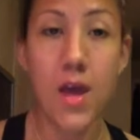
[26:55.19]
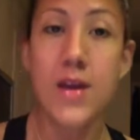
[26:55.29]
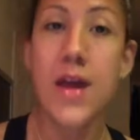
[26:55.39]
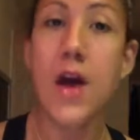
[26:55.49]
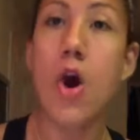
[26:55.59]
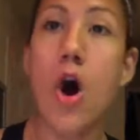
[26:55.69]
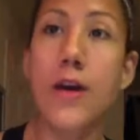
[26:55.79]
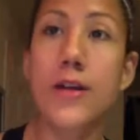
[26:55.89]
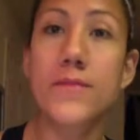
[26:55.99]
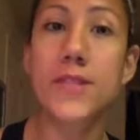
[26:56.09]
Now,
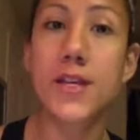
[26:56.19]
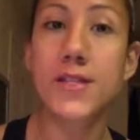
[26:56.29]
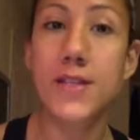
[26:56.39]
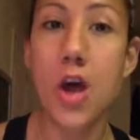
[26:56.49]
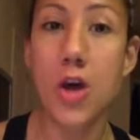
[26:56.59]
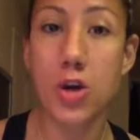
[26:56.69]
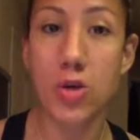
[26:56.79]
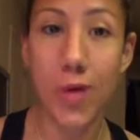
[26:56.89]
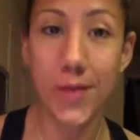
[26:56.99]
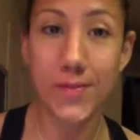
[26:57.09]
Autumn did say on
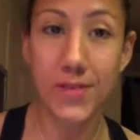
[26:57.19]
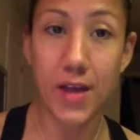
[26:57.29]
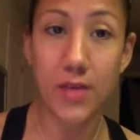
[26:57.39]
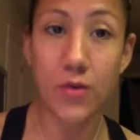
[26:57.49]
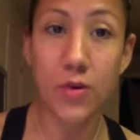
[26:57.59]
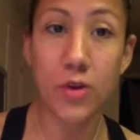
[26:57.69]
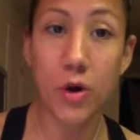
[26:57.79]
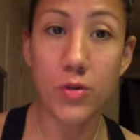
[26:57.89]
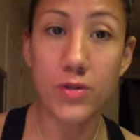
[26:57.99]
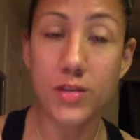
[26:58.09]
her website, for
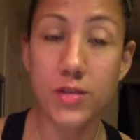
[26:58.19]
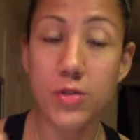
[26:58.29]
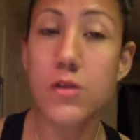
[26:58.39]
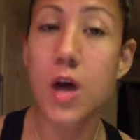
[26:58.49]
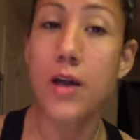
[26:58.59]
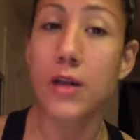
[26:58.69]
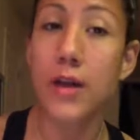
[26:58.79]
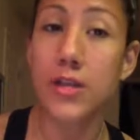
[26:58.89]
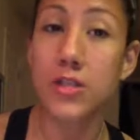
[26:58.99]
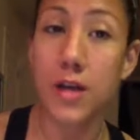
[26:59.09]
those that do not
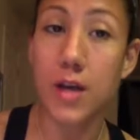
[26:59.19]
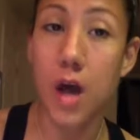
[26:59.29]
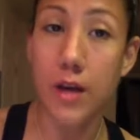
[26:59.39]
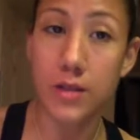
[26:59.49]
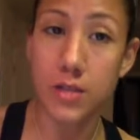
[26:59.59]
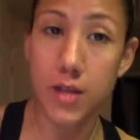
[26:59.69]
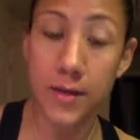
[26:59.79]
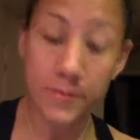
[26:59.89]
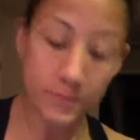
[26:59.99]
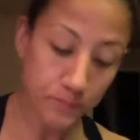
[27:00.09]
like
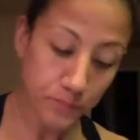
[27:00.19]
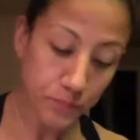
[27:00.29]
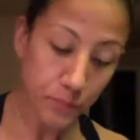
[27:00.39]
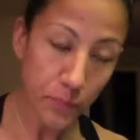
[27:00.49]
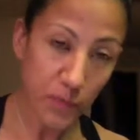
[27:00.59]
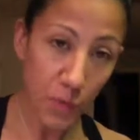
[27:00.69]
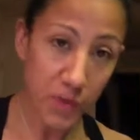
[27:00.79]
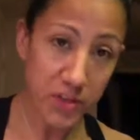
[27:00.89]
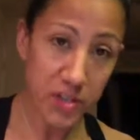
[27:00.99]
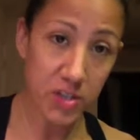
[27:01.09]
Shakeology
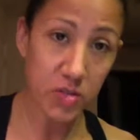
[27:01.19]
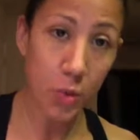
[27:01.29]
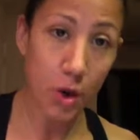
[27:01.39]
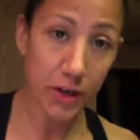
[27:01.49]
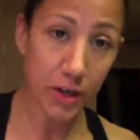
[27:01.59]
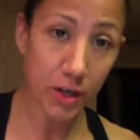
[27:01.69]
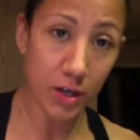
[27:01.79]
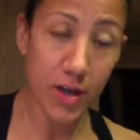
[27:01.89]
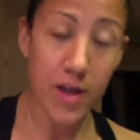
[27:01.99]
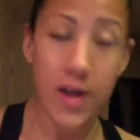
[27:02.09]
with just
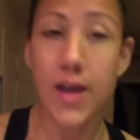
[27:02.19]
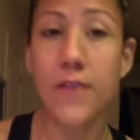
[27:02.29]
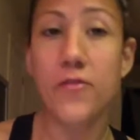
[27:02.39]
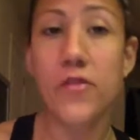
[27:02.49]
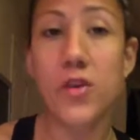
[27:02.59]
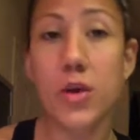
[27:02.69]
water, if you are